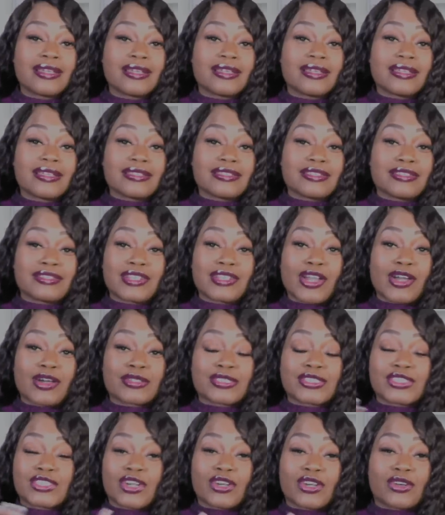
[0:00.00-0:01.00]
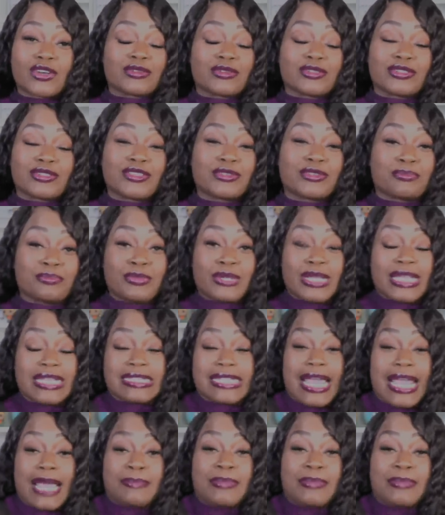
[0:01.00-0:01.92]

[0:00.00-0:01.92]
You know, so you is that